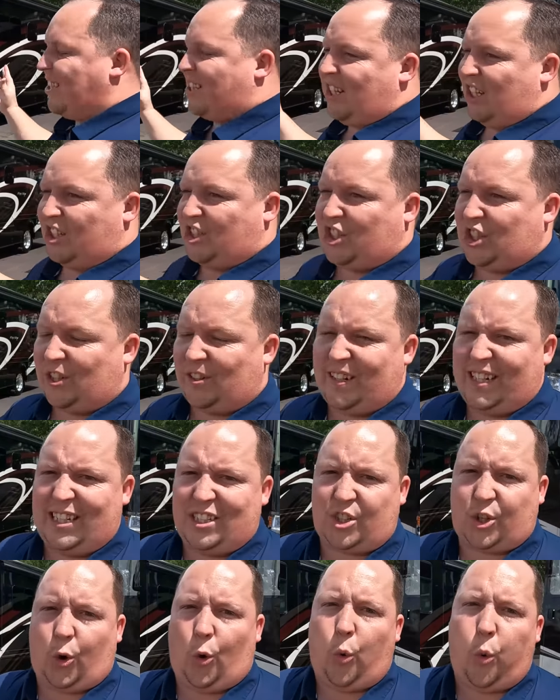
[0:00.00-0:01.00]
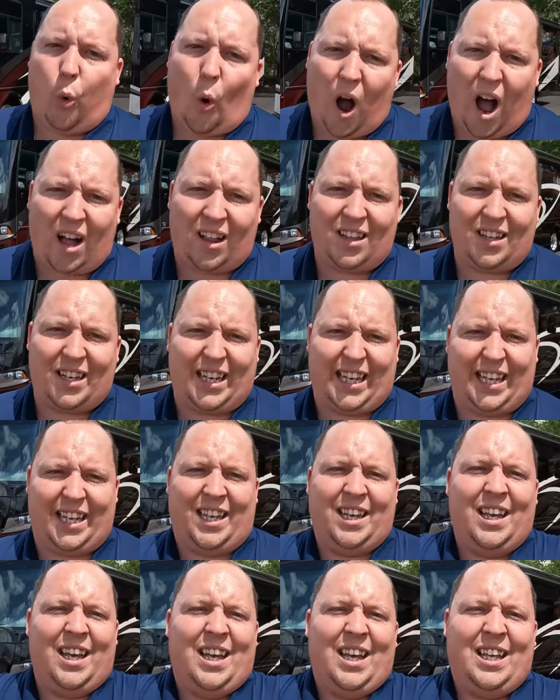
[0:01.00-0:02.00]
this luxurious
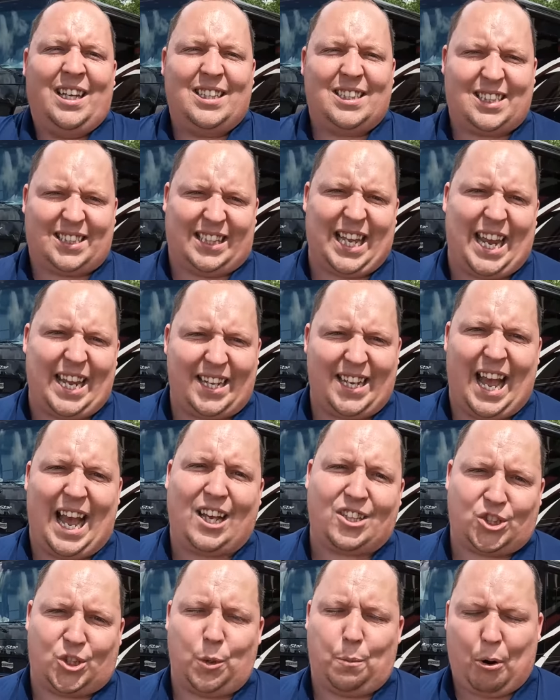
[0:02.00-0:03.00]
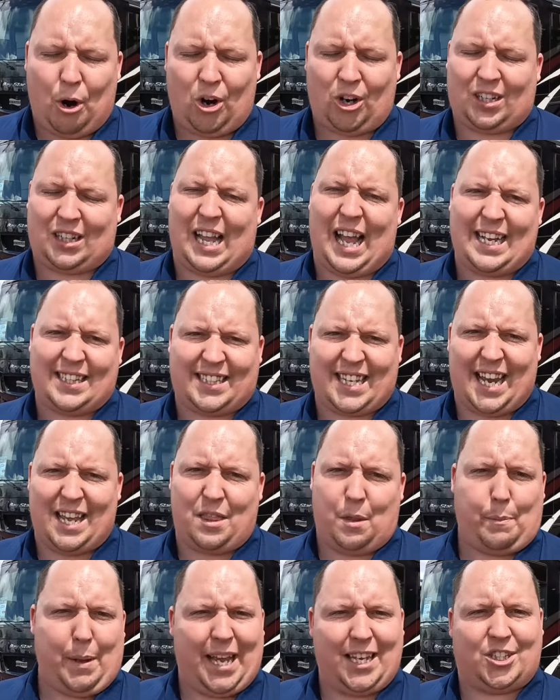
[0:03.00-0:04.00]
quality State National Park Class A,
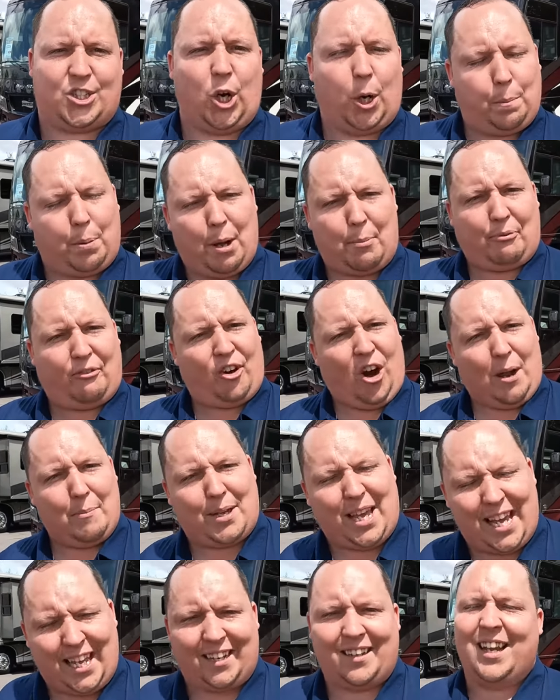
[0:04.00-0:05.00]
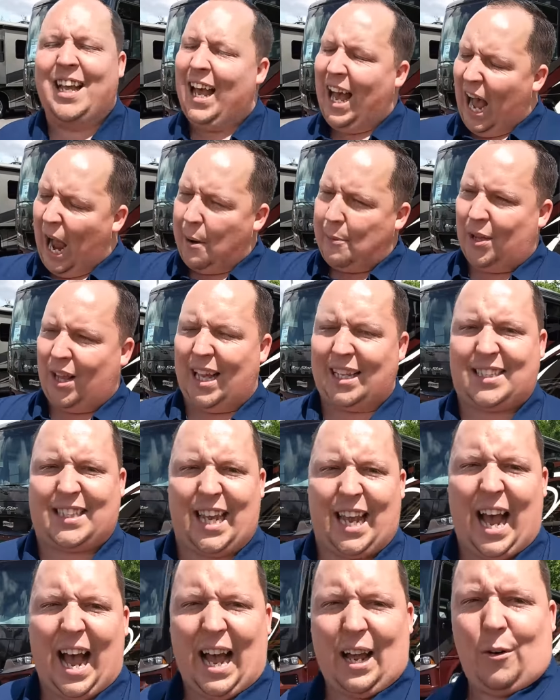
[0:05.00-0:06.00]
the Baystar. But before I begin, I would like to
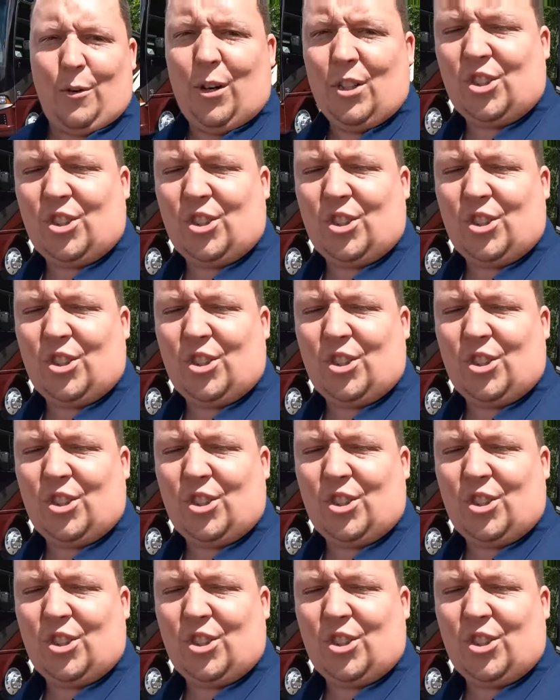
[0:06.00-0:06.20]
say hi to